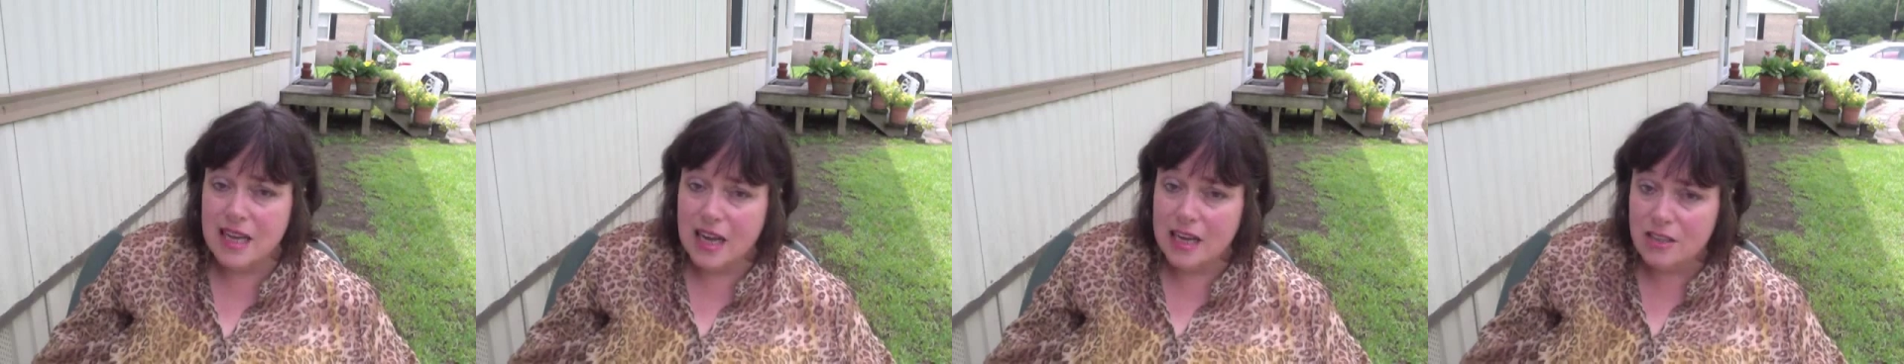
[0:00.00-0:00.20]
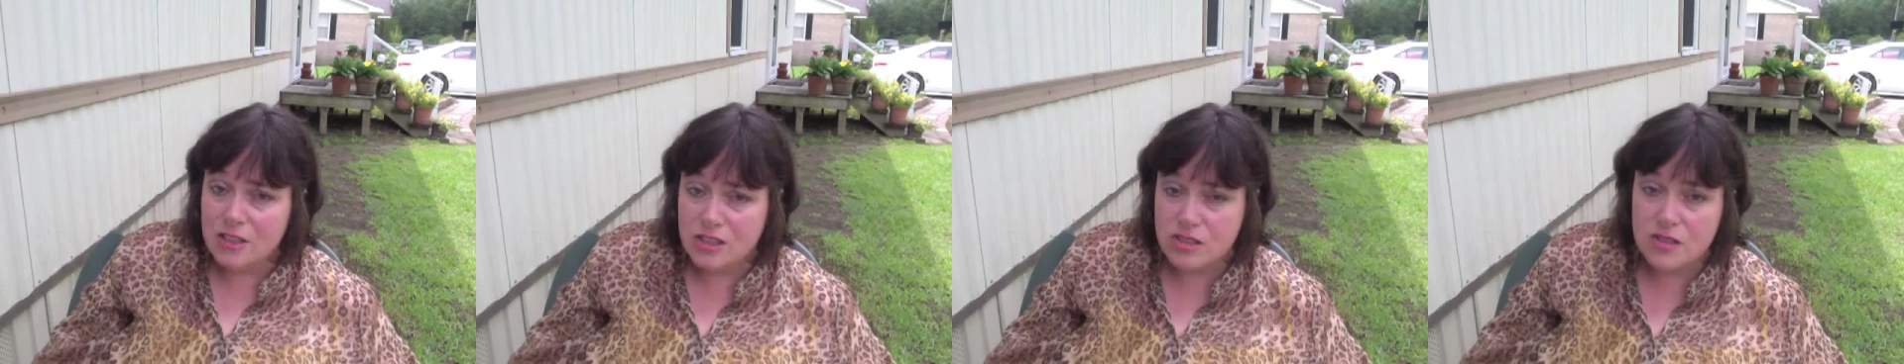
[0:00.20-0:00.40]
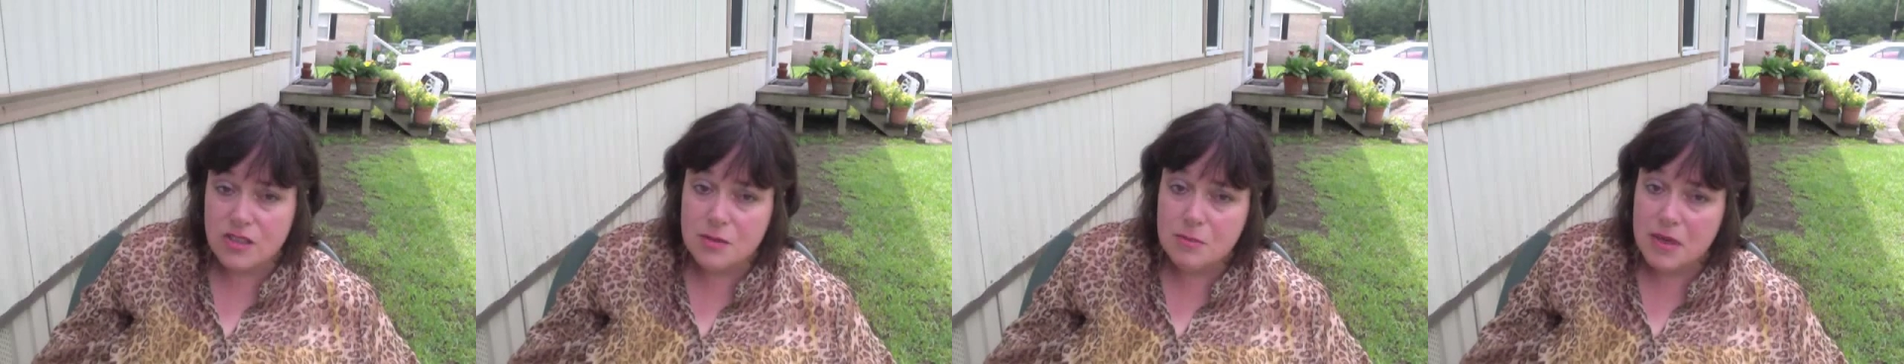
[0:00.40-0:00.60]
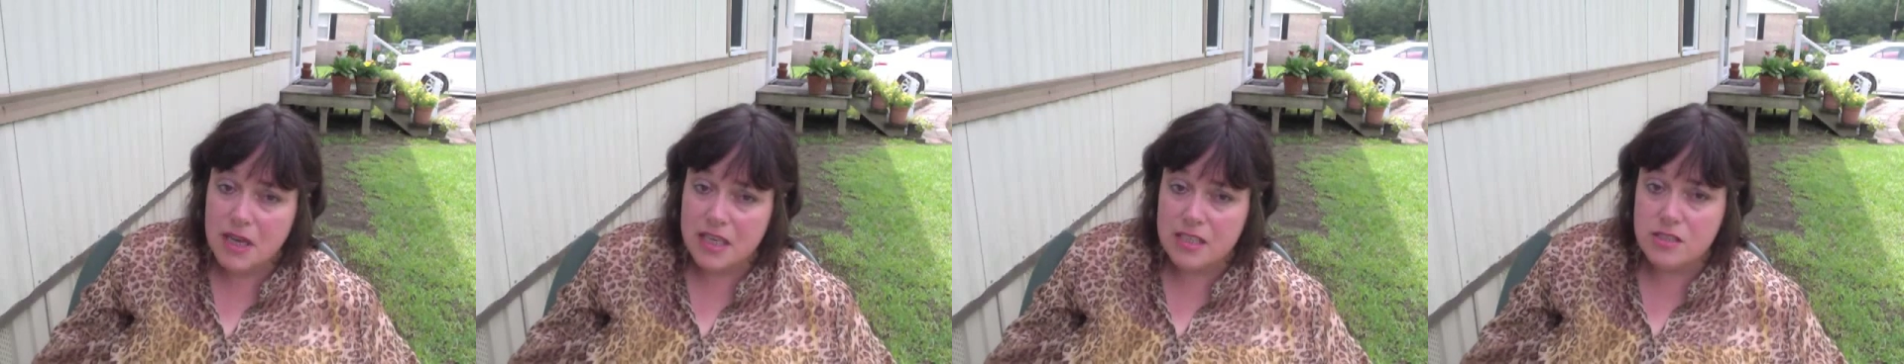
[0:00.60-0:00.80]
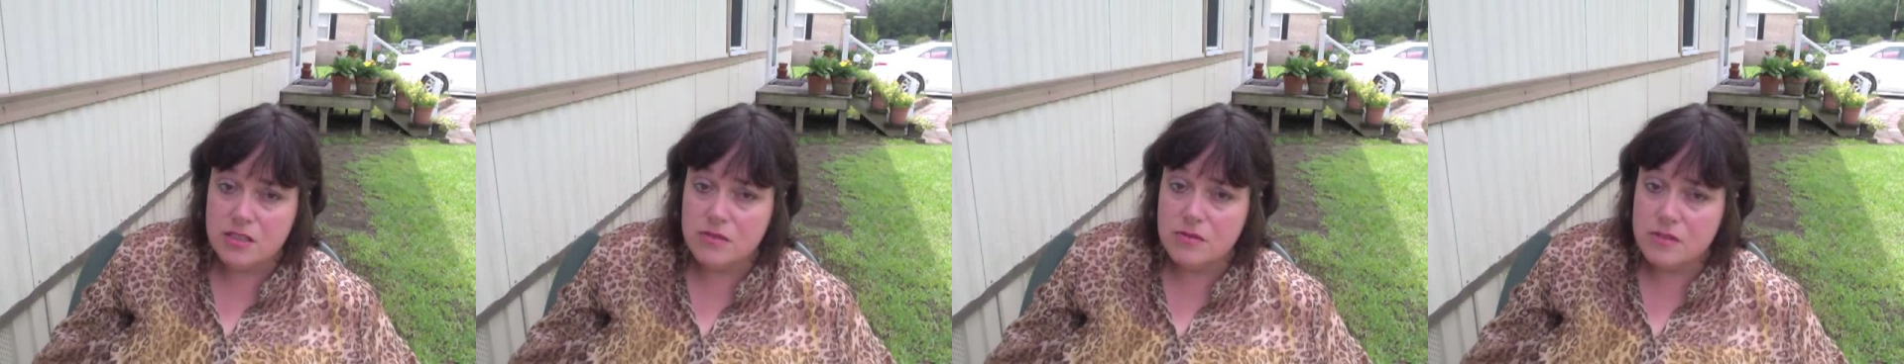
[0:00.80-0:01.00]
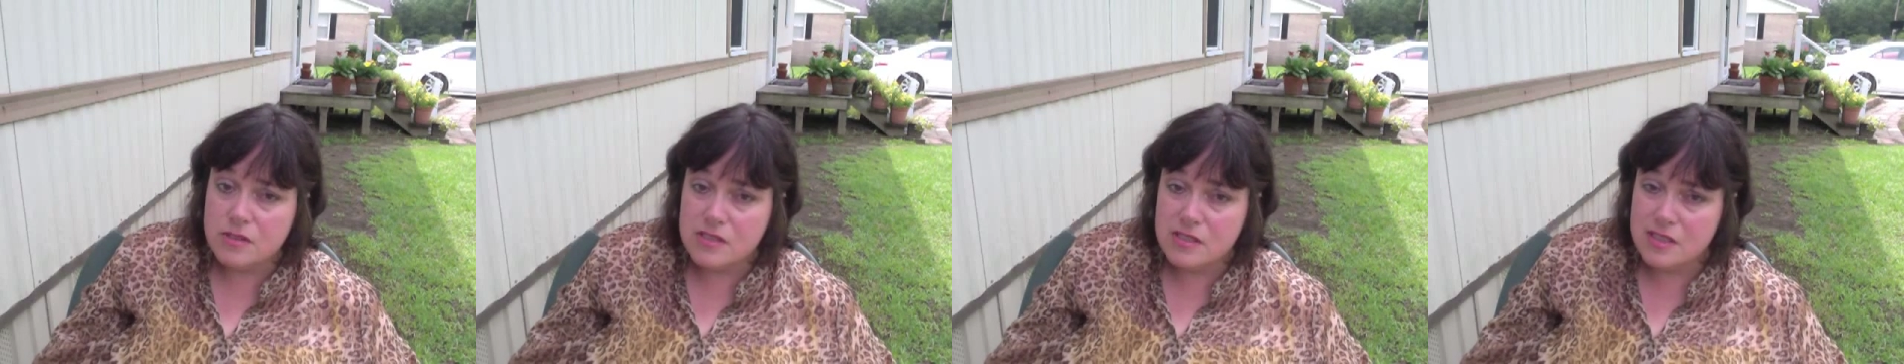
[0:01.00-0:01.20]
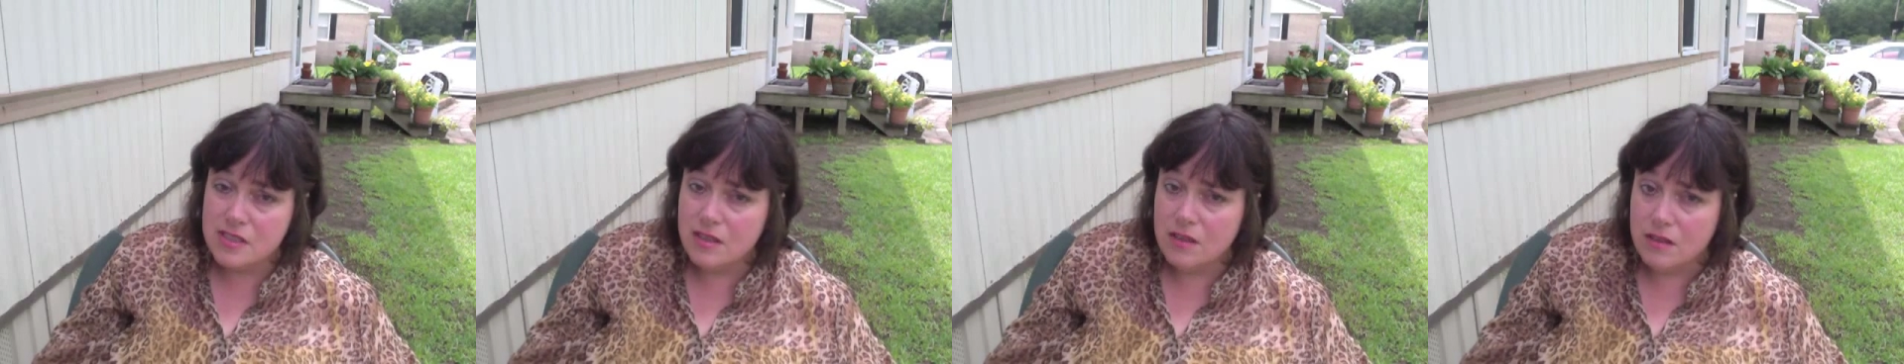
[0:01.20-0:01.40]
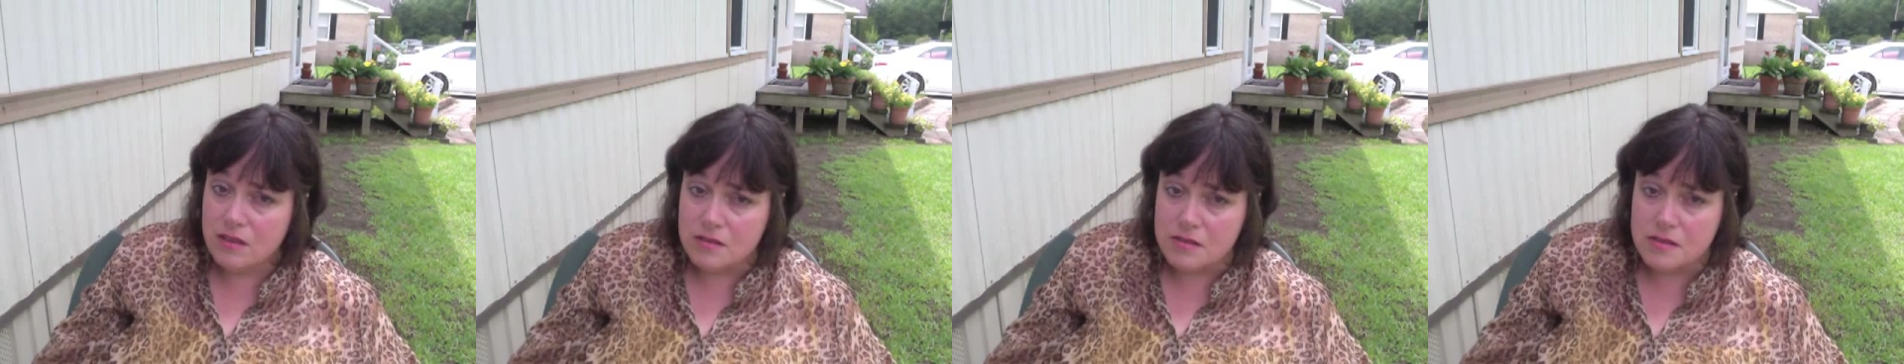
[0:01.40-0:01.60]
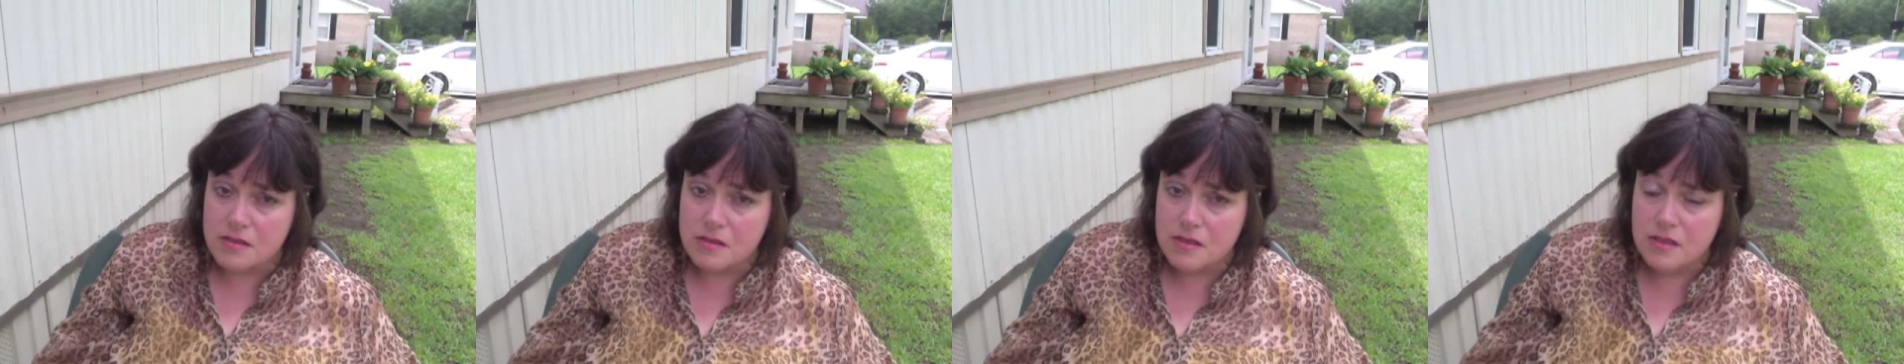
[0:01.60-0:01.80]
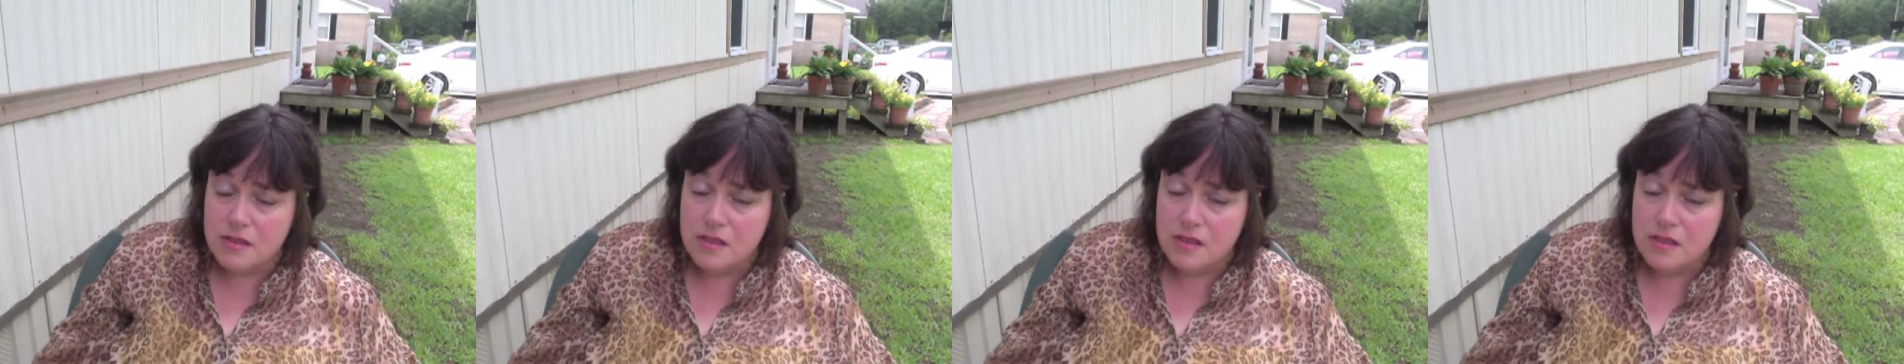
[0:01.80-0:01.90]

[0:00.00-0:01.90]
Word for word: actually master the skills